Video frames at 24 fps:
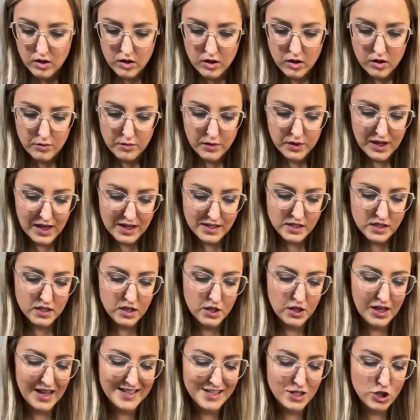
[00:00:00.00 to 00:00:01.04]

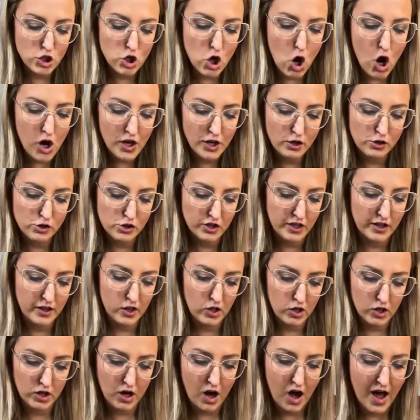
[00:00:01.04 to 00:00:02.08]
That's not usually the look
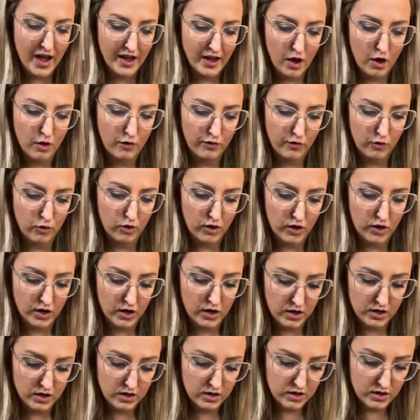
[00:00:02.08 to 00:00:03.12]
I go for.
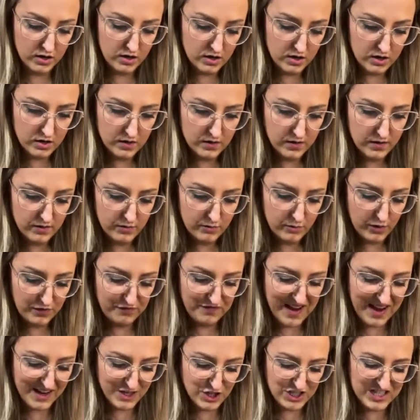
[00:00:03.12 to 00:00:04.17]

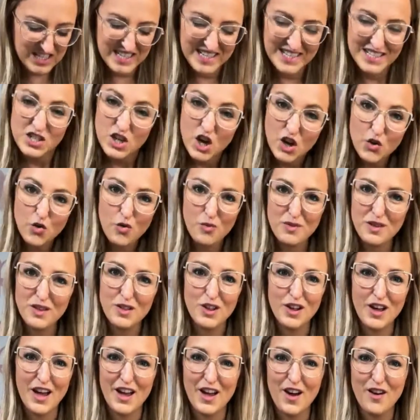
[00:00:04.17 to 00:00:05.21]
Perfection is not normally the look I
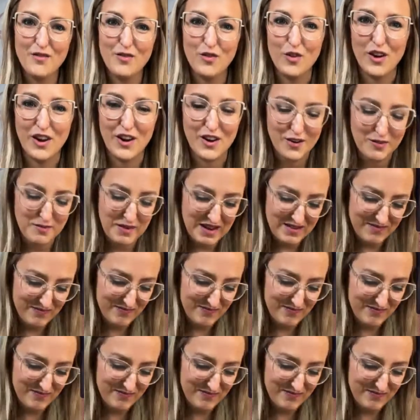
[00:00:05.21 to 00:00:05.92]
go for, you know what I mean?